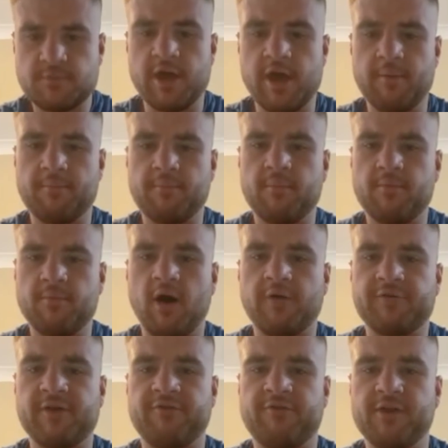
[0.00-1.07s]
Yeah, I
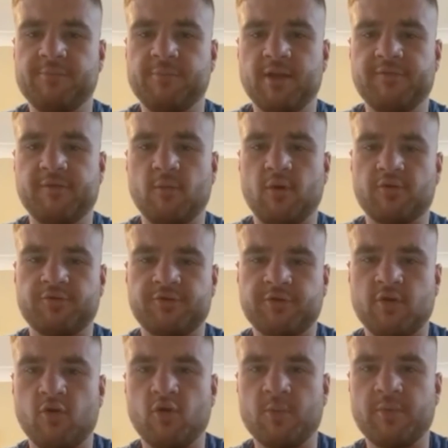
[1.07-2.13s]
definitely believe it was.
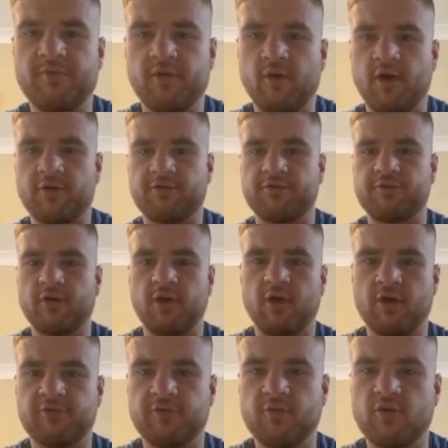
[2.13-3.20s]
Caught him with a nice
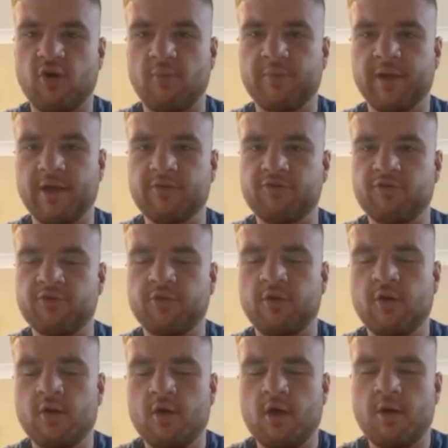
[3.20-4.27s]
little combination.
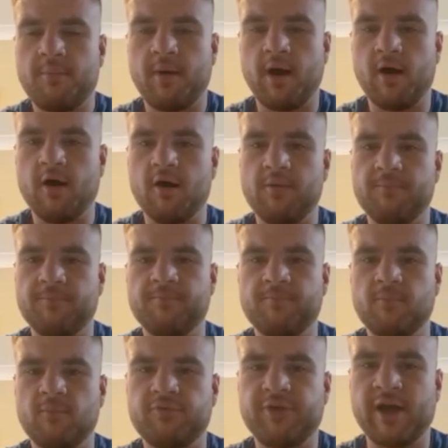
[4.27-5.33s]
But
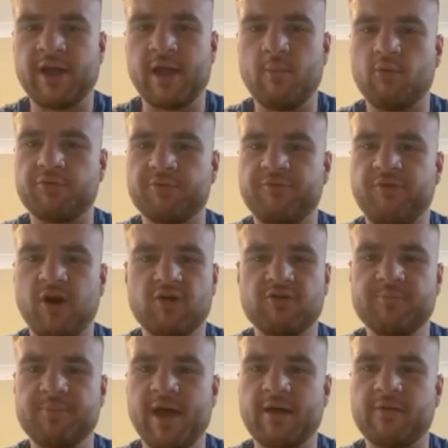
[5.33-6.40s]
Takam wasn't firing
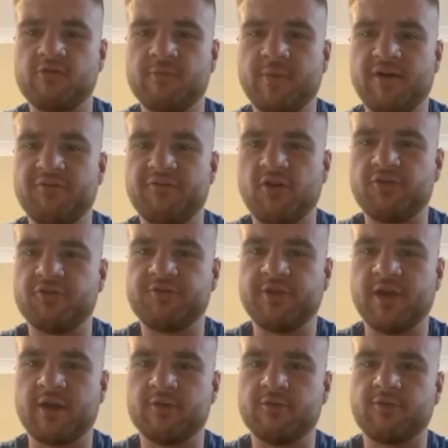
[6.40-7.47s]
back for about 30
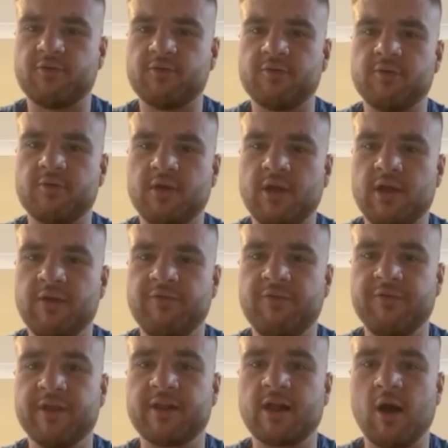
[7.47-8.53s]
seconds. And if it
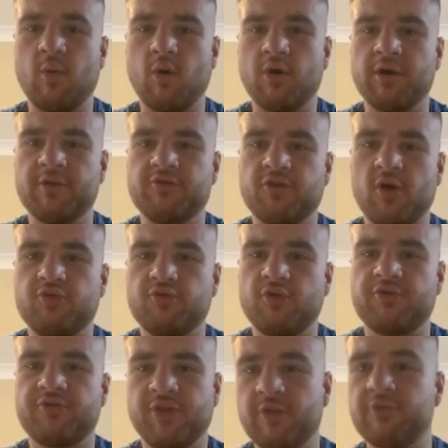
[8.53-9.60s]
did go on and Joe
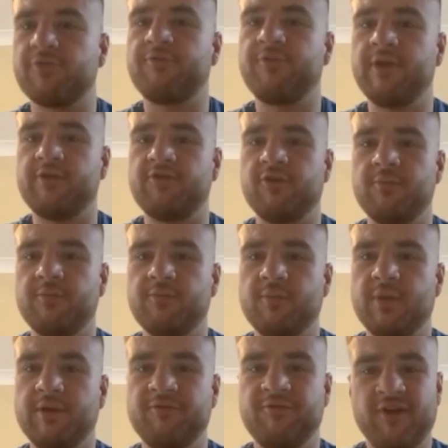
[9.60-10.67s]
Joyce does finish him
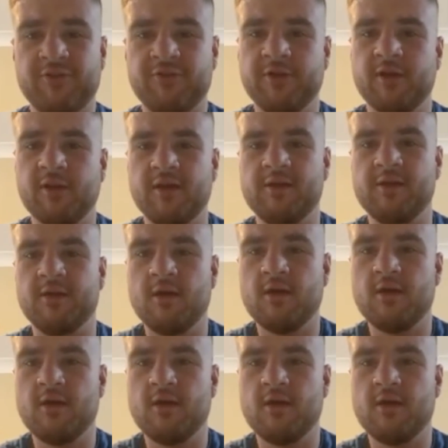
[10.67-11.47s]
emphatically,